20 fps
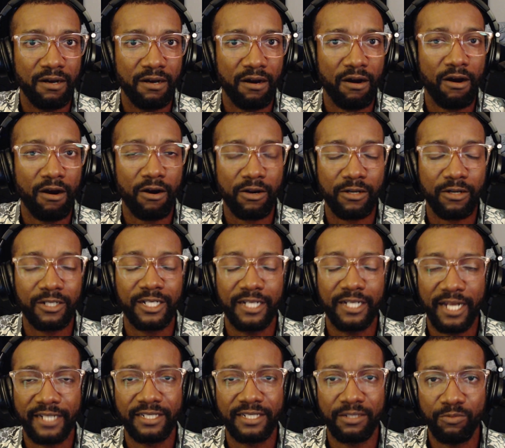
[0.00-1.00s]
are
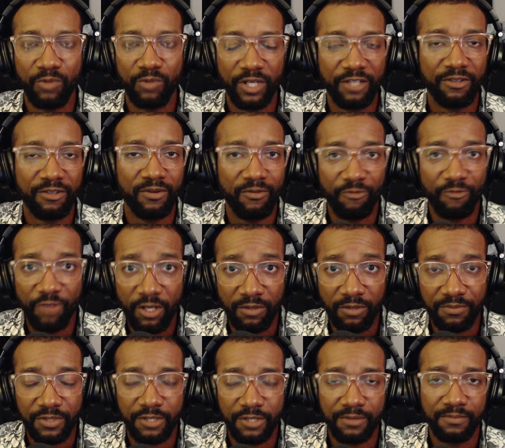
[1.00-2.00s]
connected with
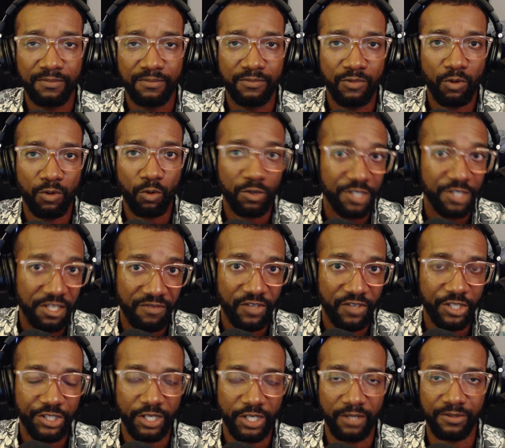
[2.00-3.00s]
films or TV
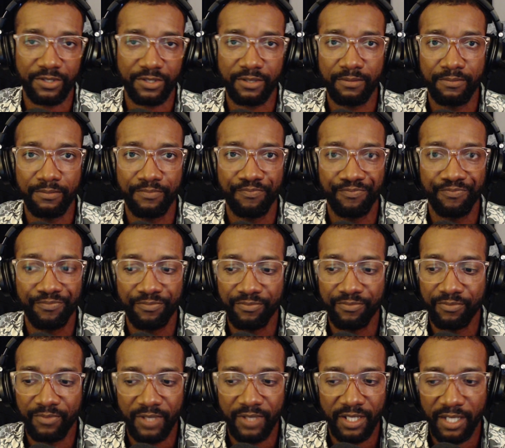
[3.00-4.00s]
shows.
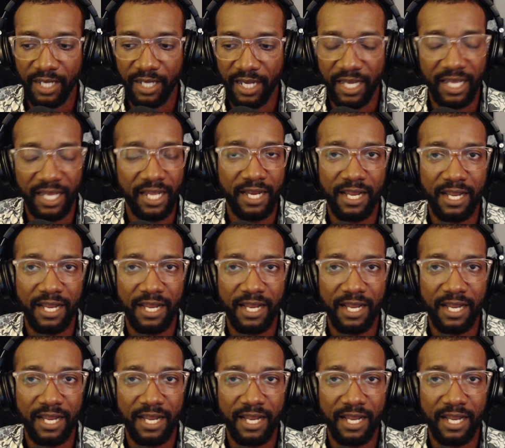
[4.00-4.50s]
And